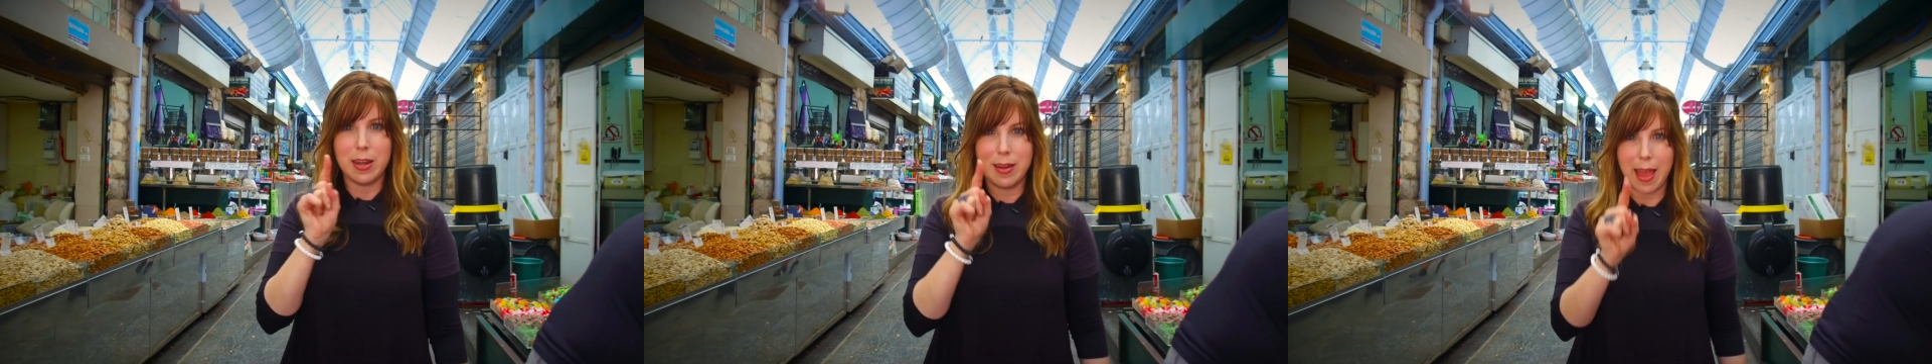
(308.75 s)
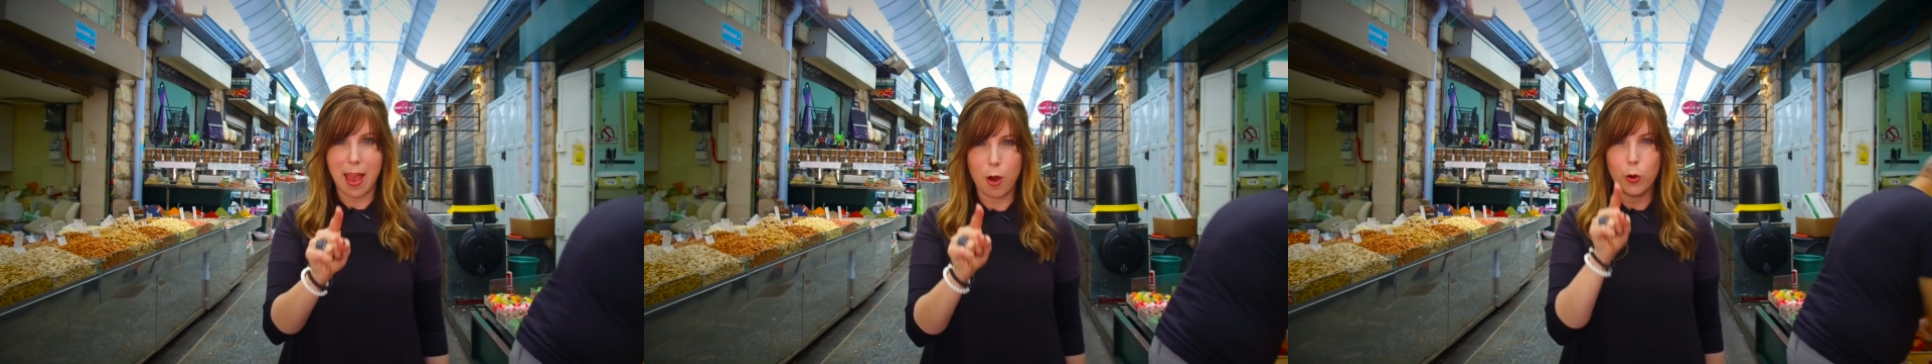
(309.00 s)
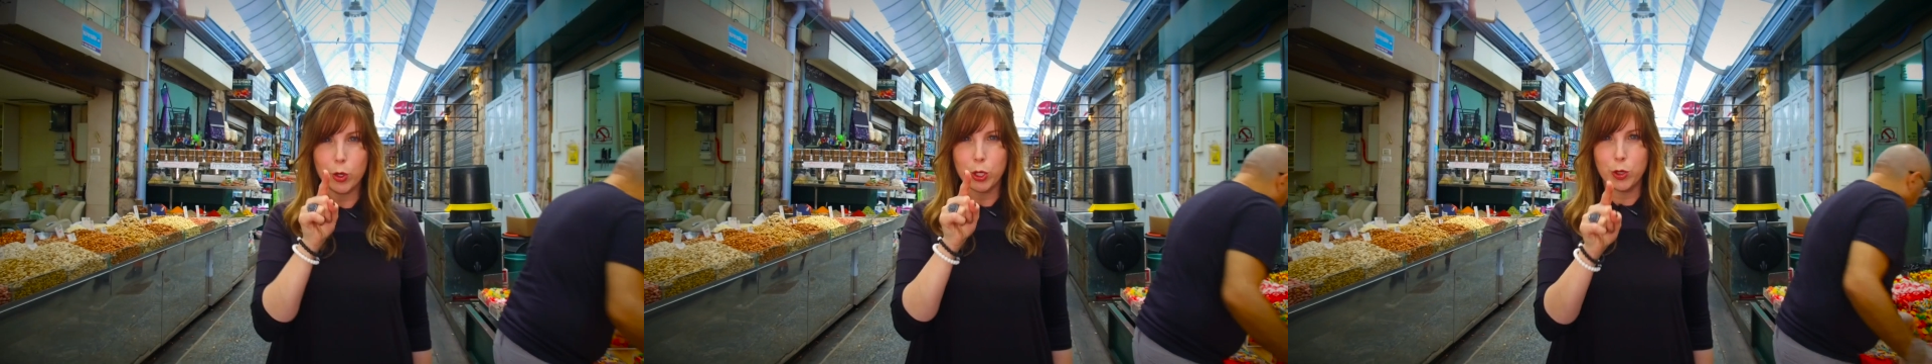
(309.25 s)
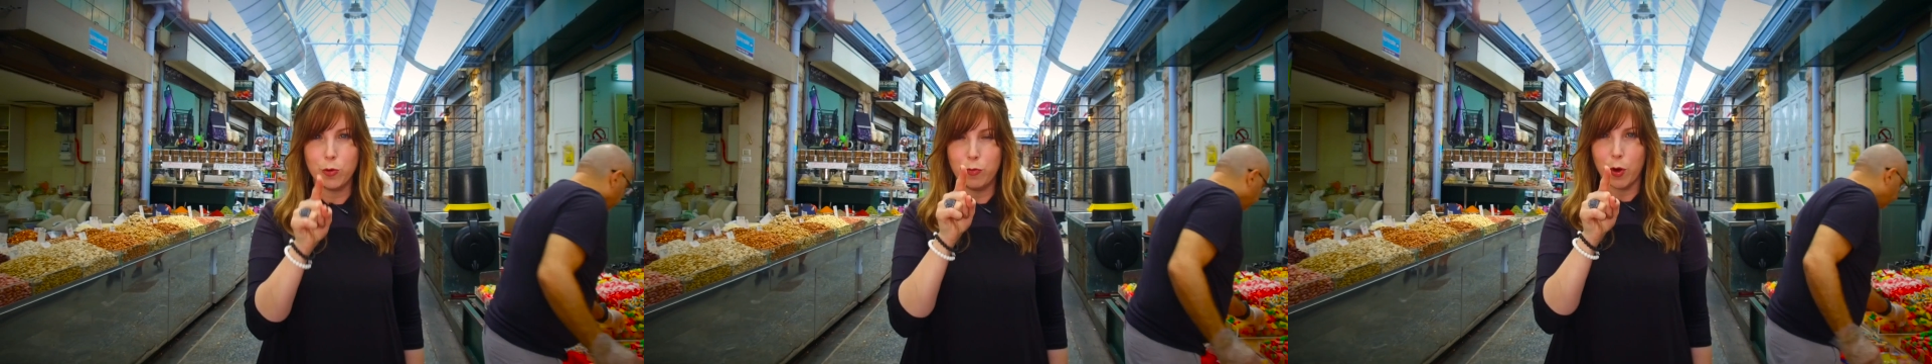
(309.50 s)
Now
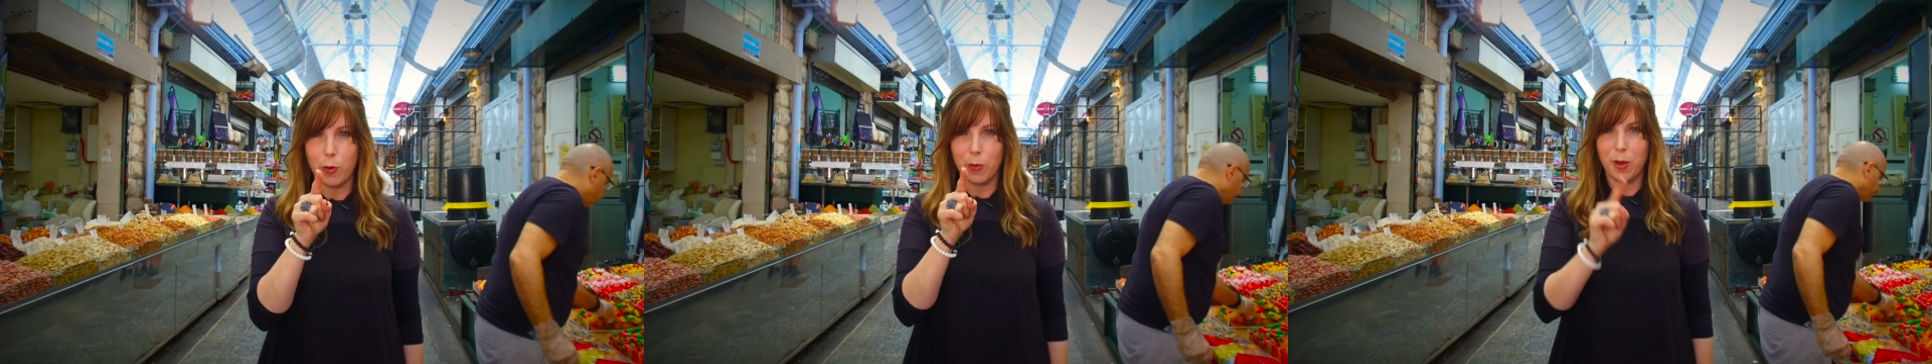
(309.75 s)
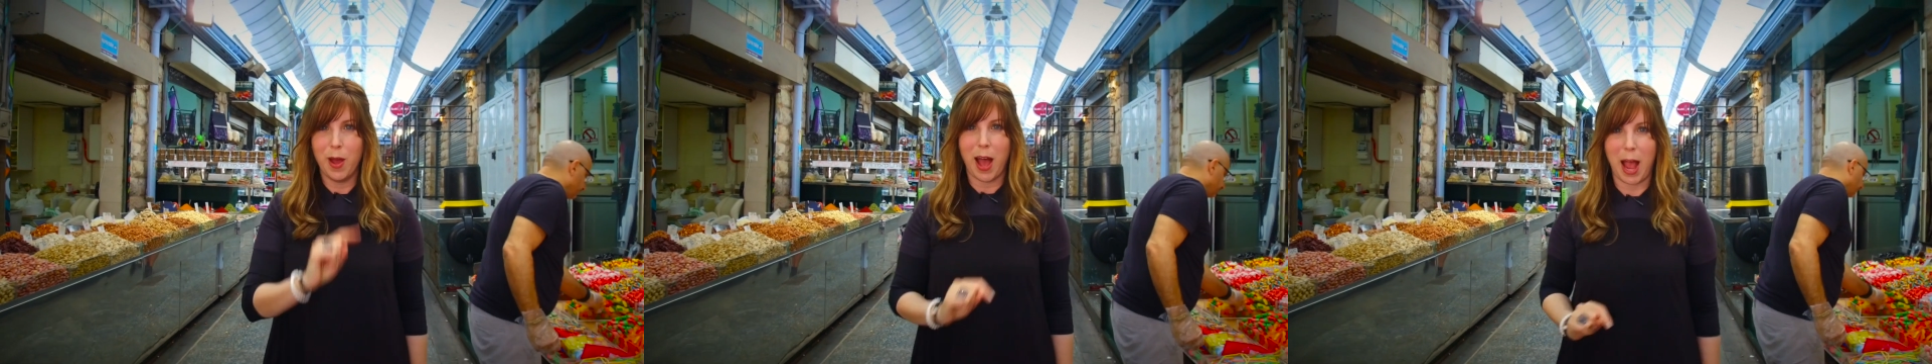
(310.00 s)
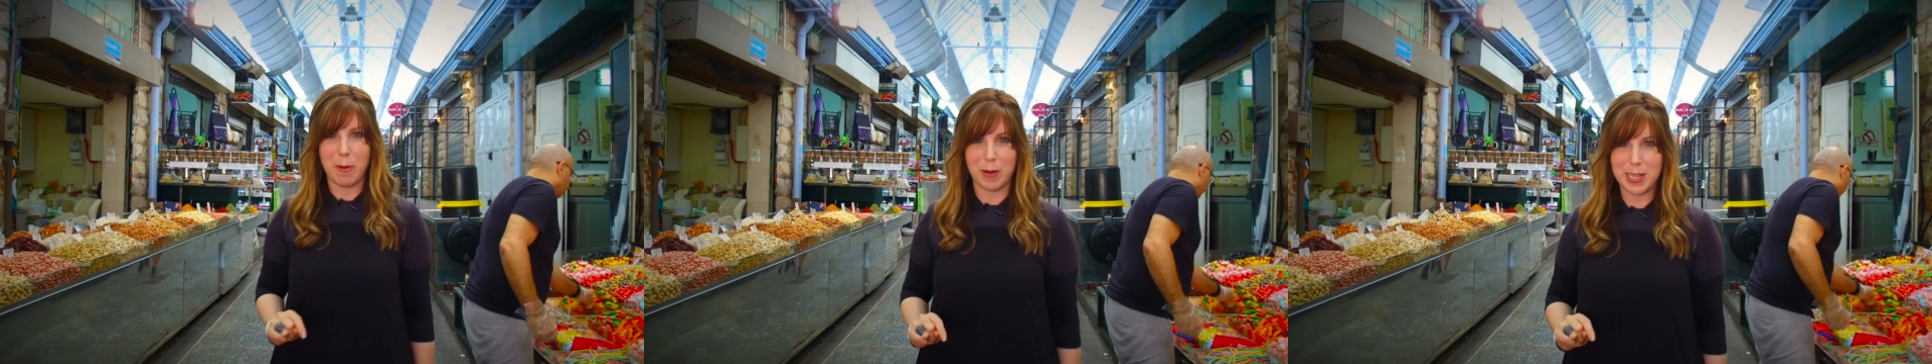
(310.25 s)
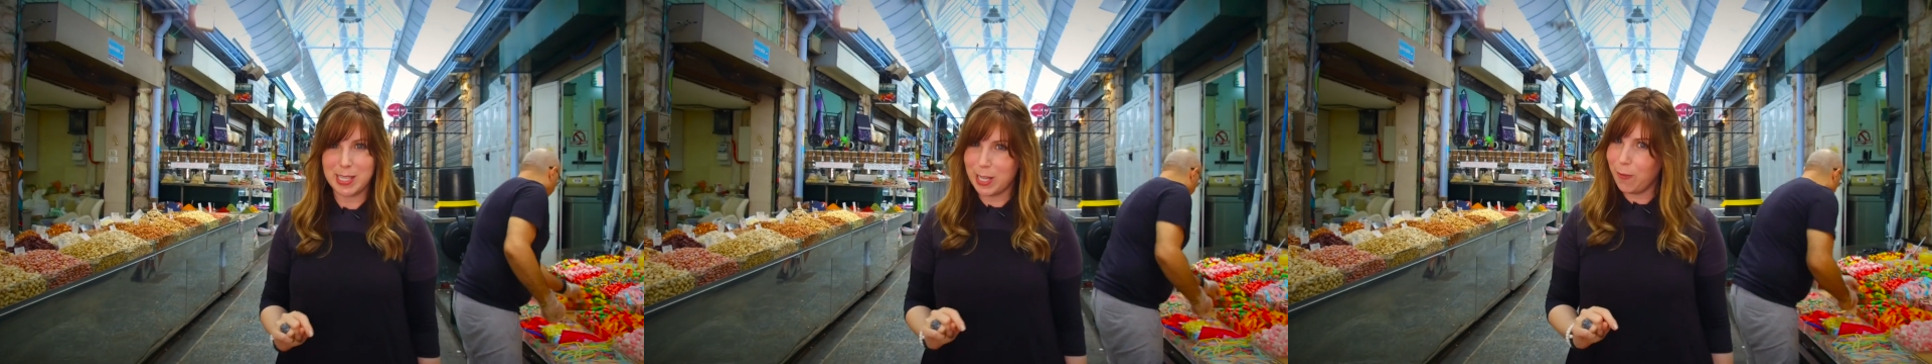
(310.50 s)
you vote. I want
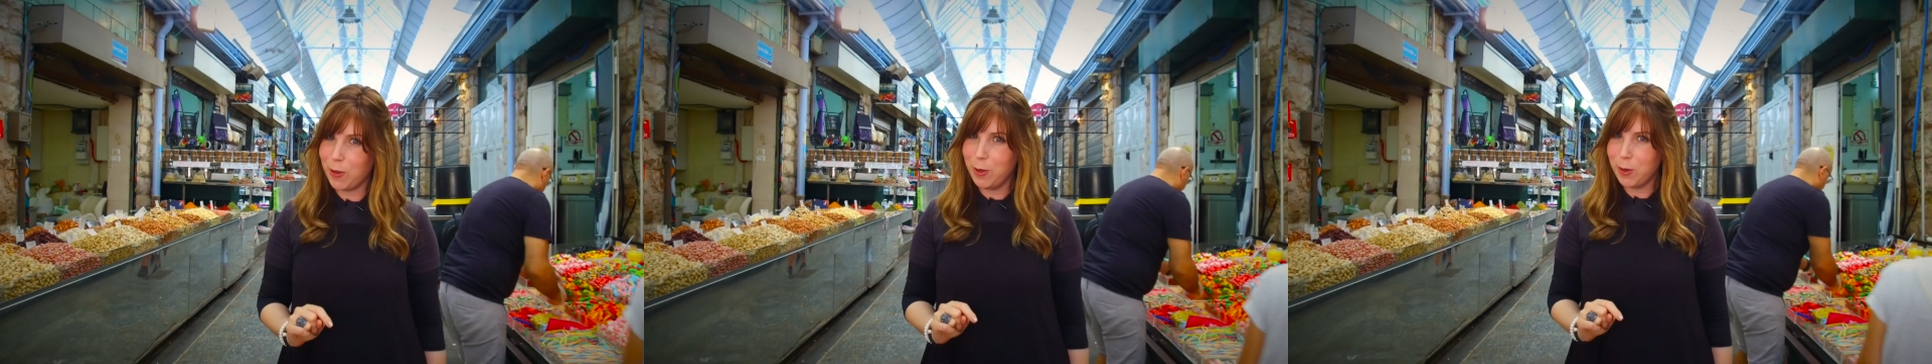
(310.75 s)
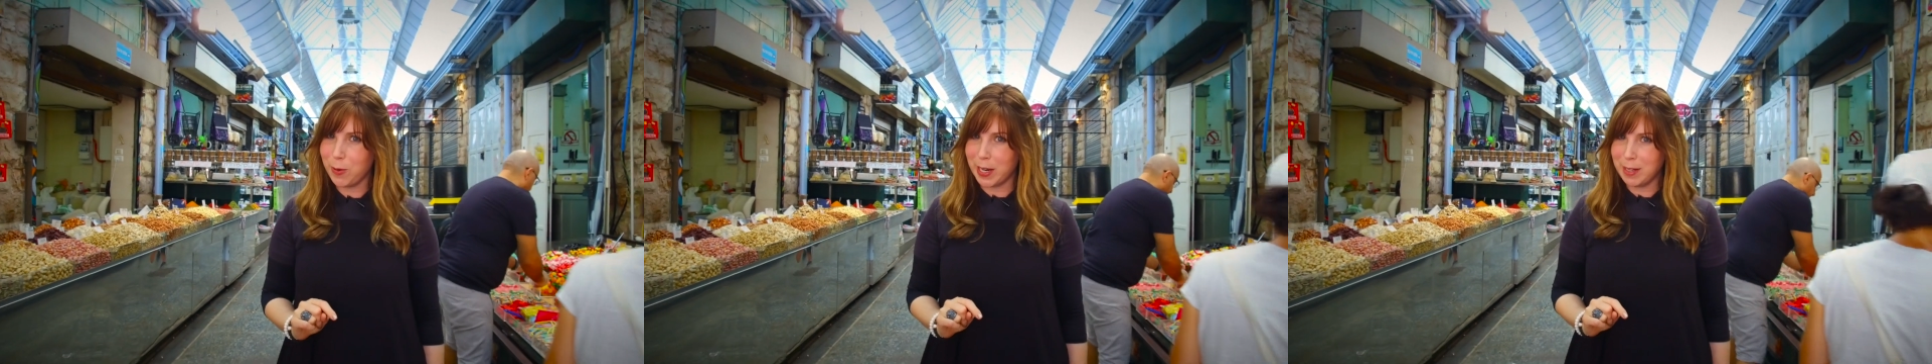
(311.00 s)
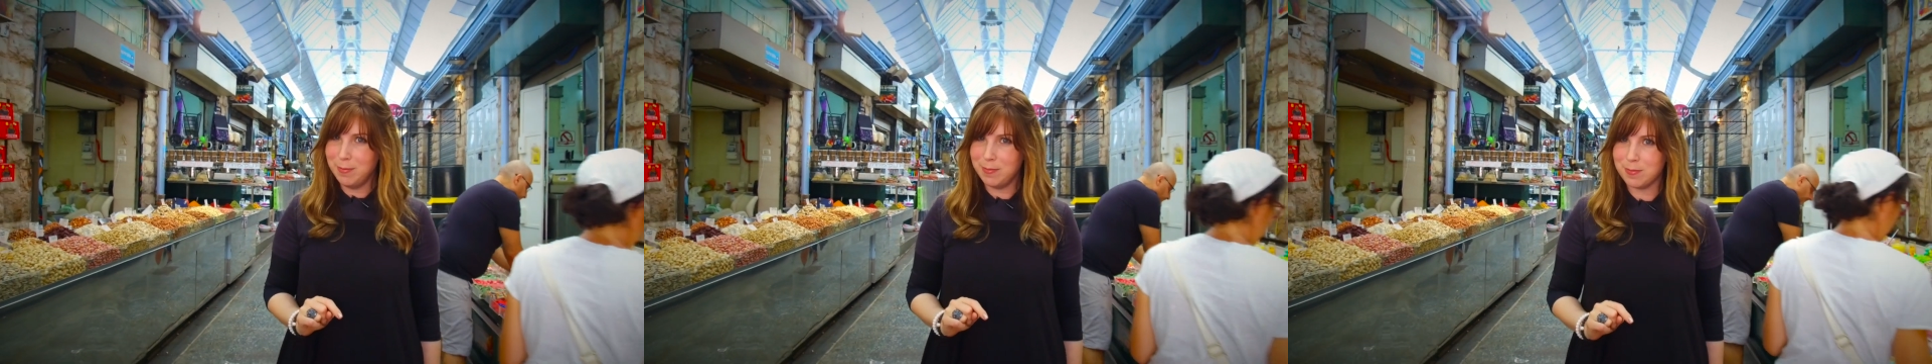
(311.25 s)
to see if you agree.